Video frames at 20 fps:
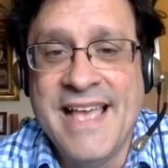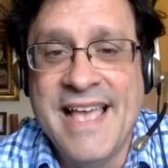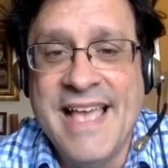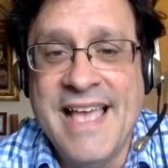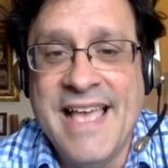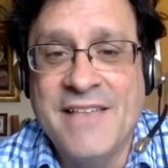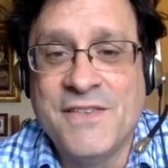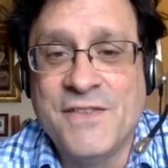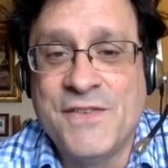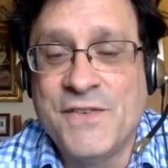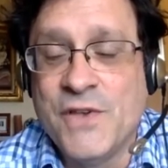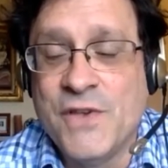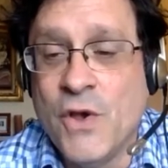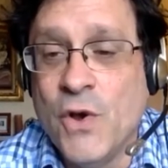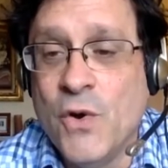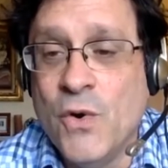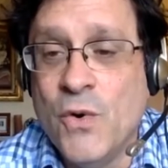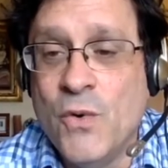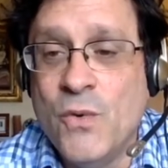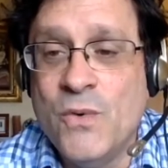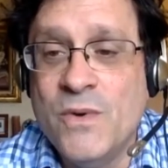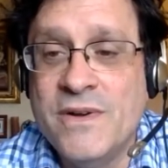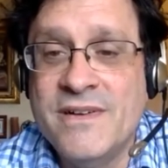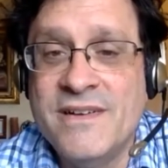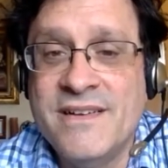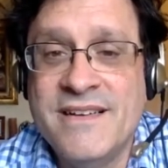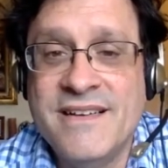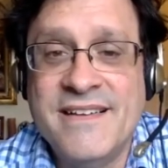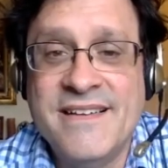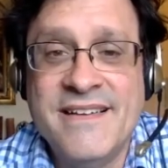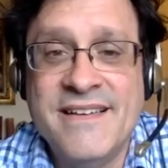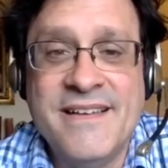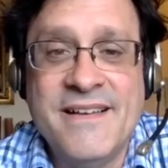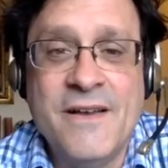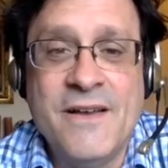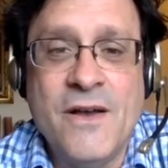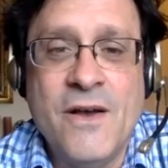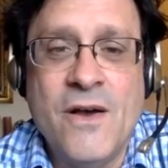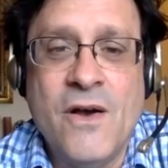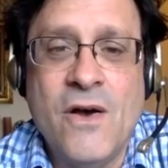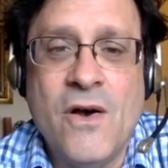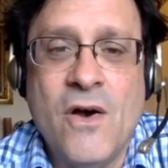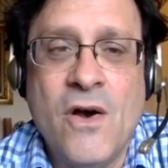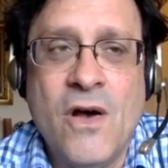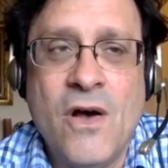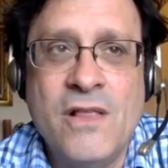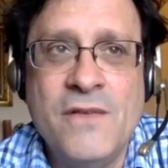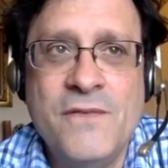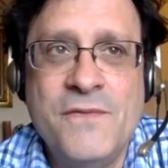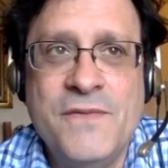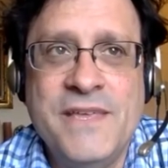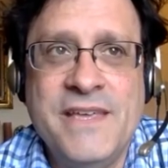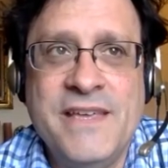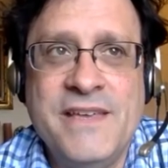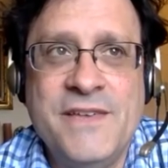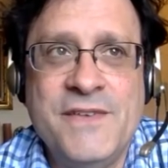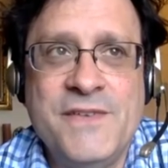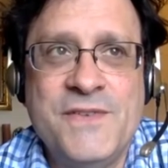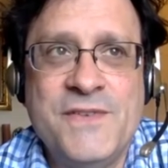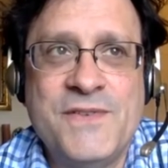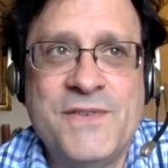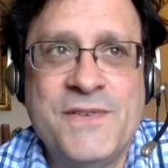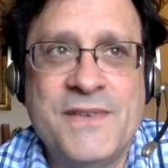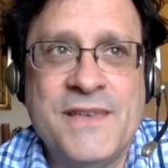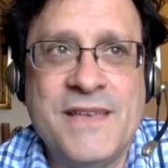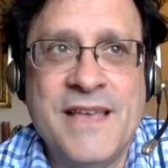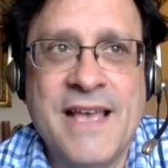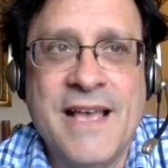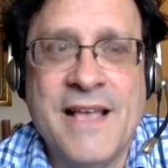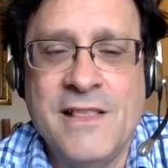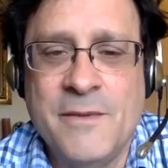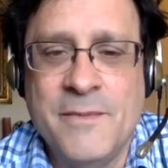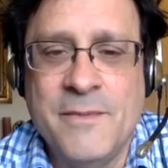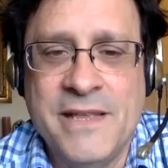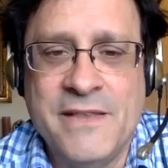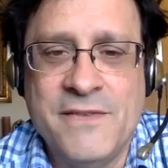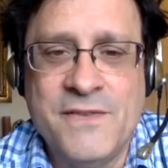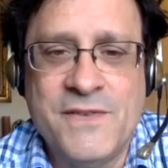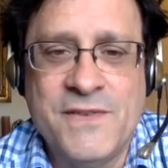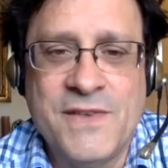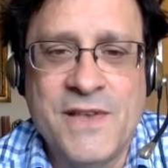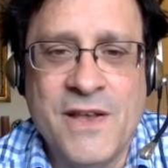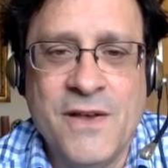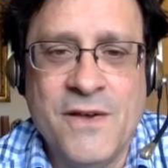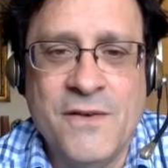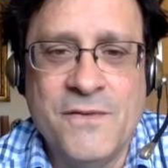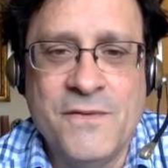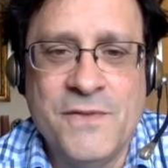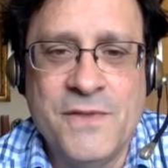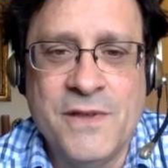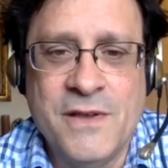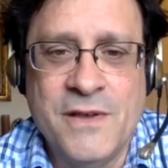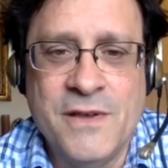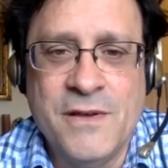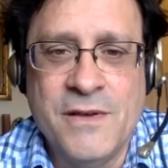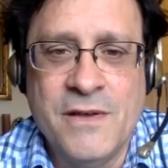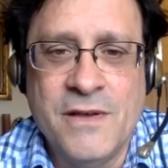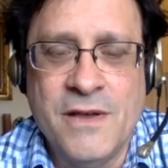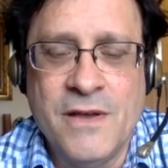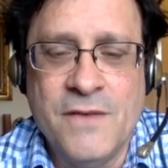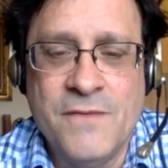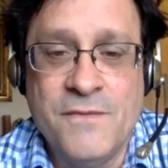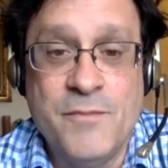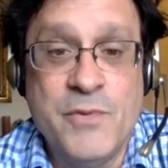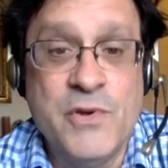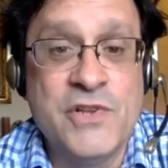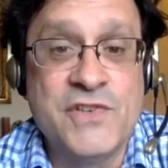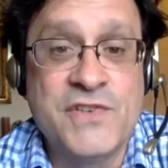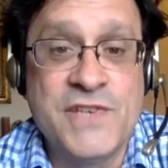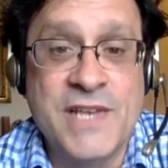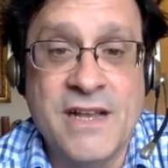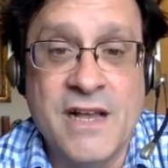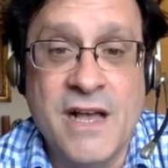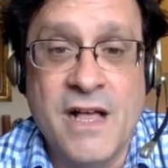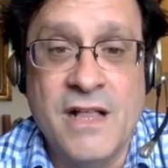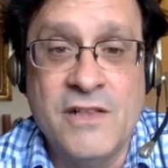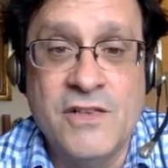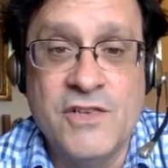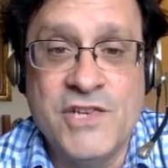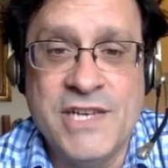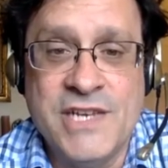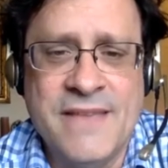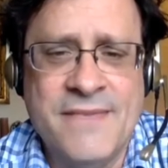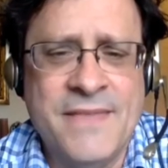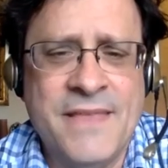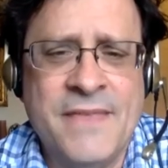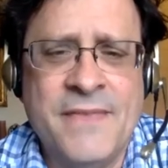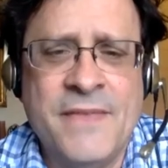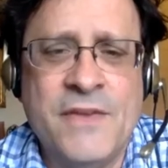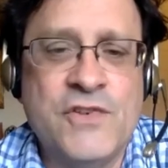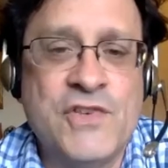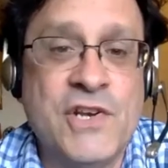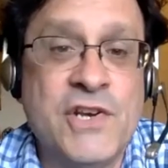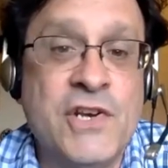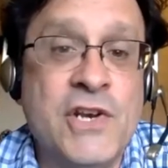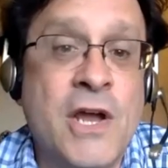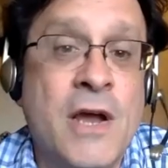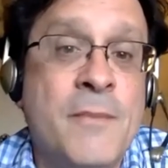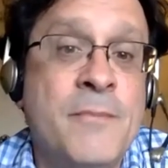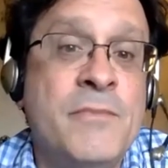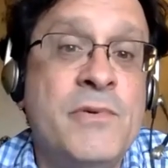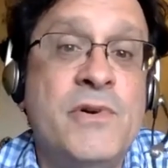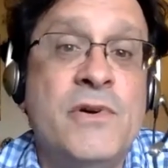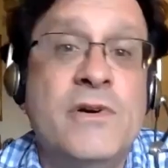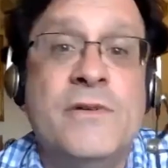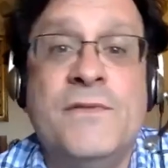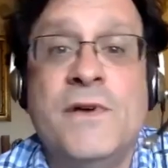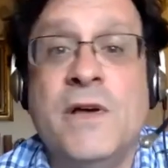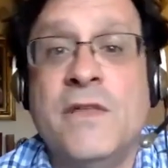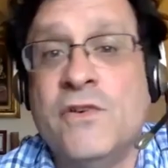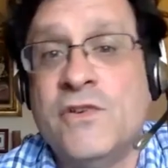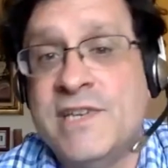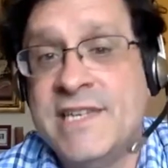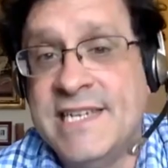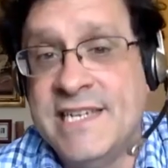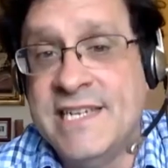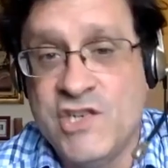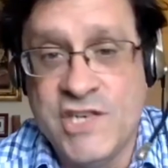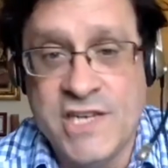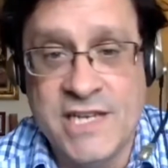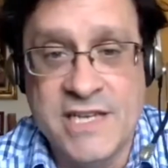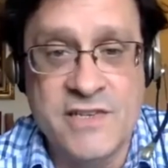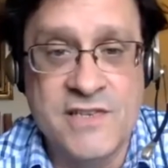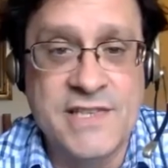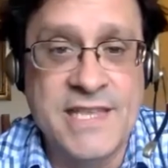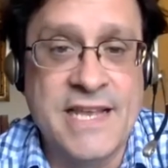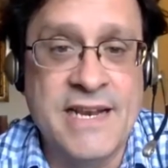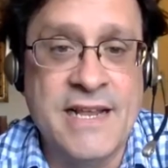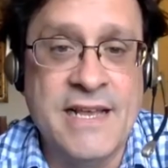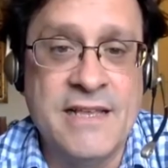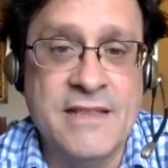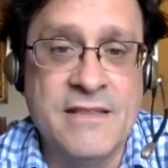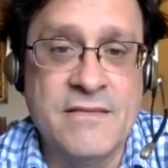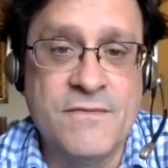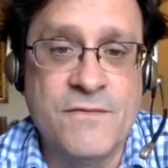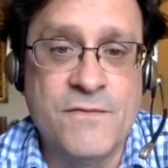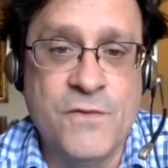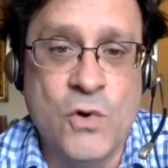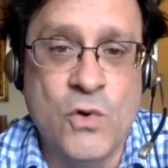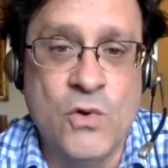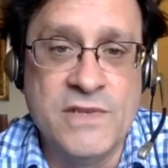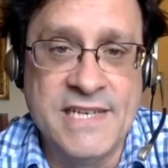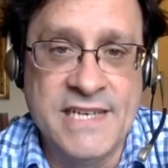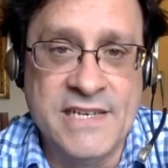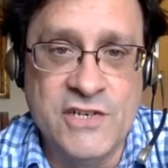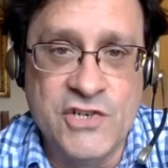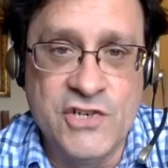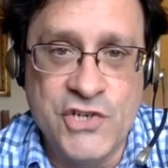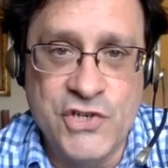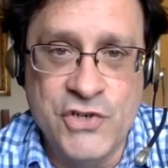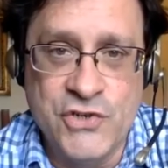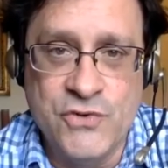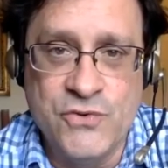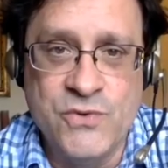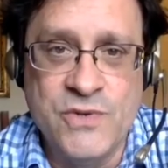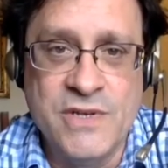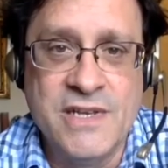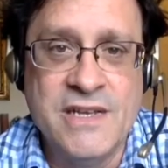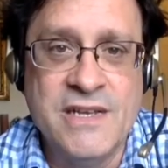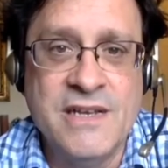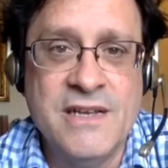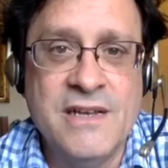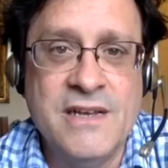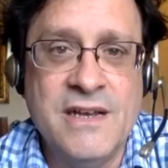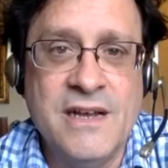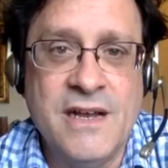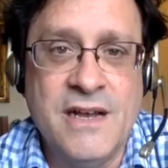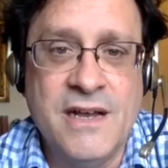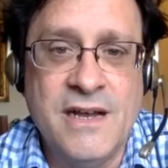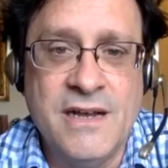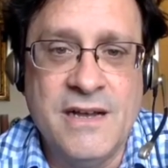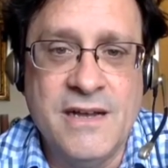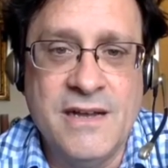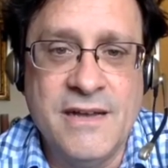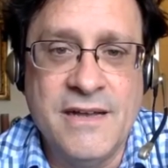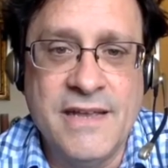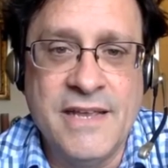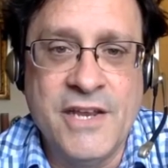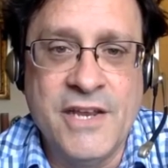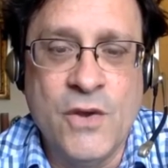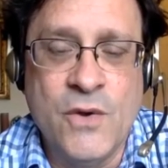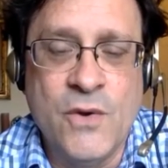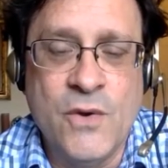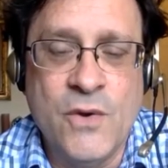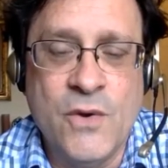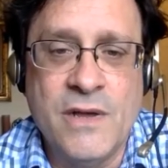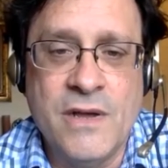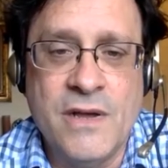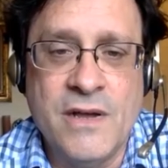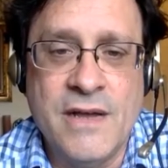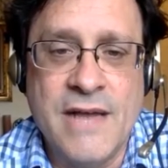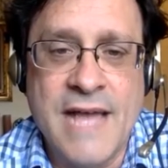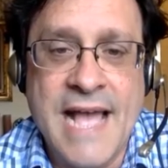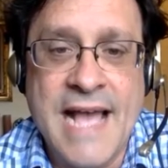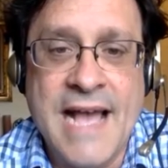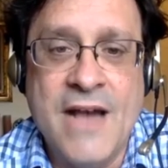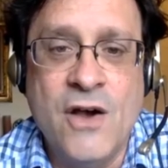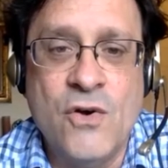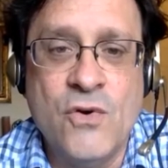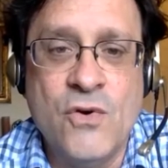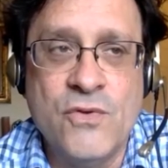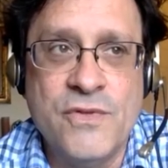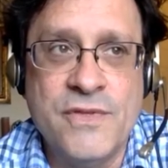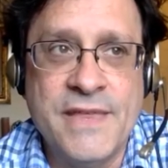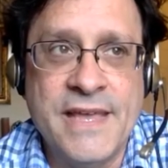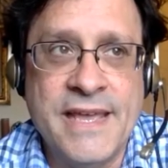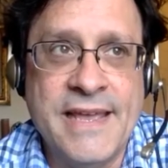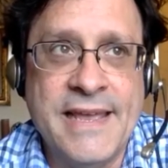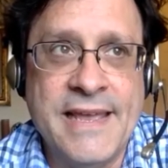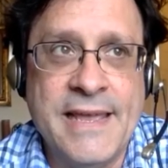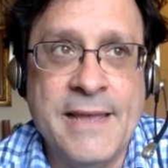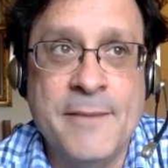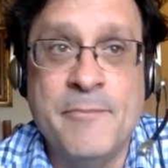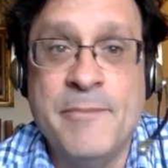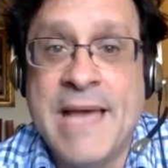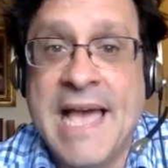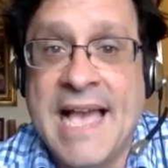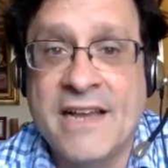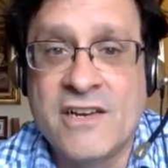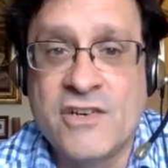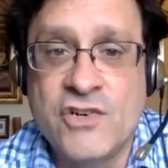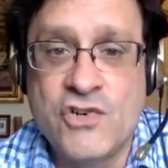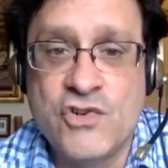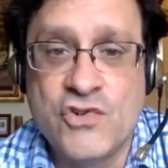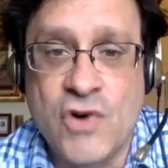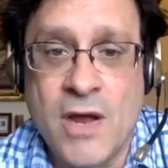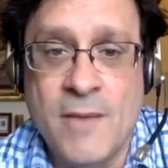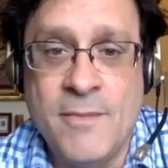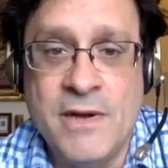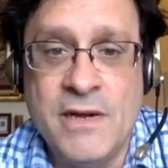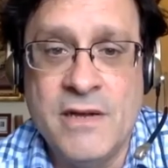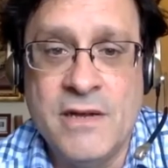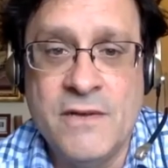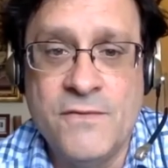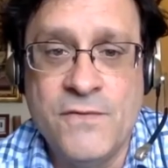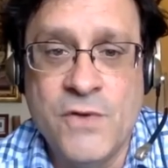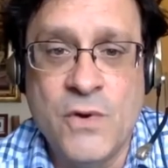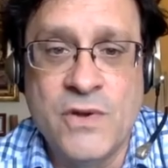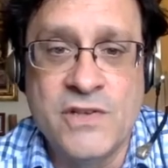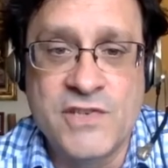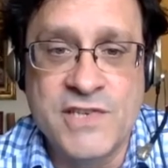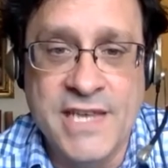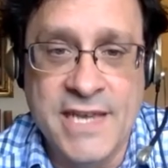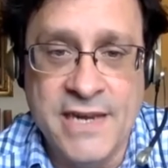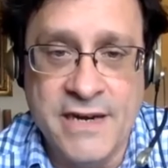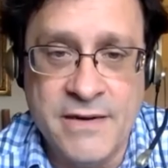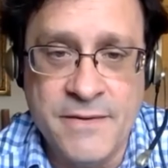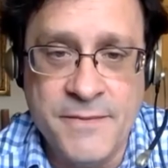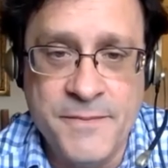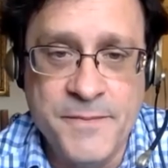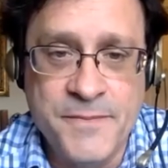And so all of these elements of the of Buddhist psychology, and then there's a number of other teachings that I fold into, uh, you know, uh, how they impact trauma focused care,